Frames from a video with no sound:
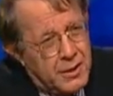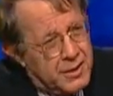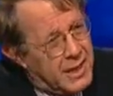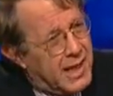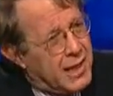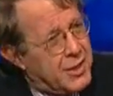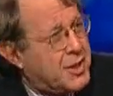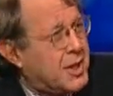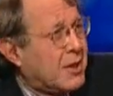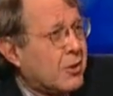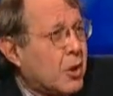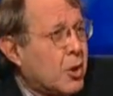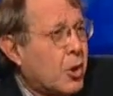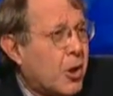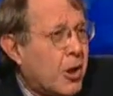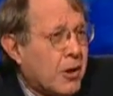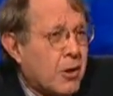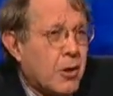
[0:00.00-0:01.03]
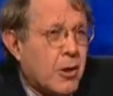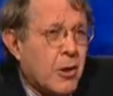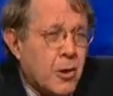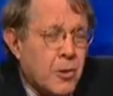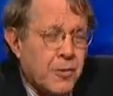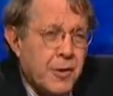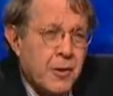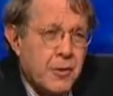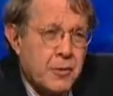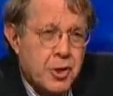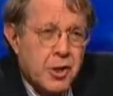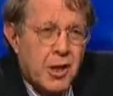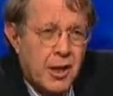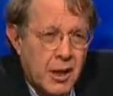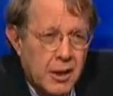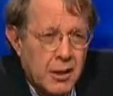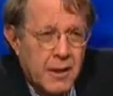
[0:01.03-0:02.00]
testing law called No
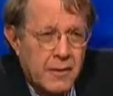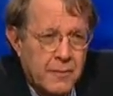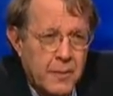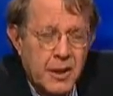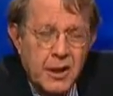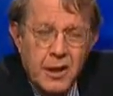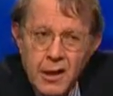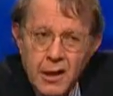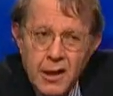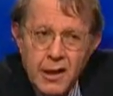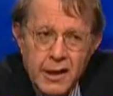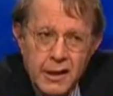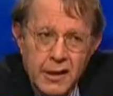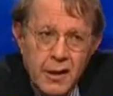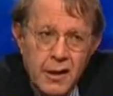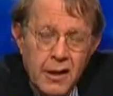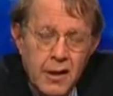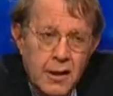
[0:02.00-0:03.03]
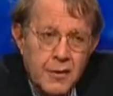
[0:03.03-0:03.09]
Child Left Behind,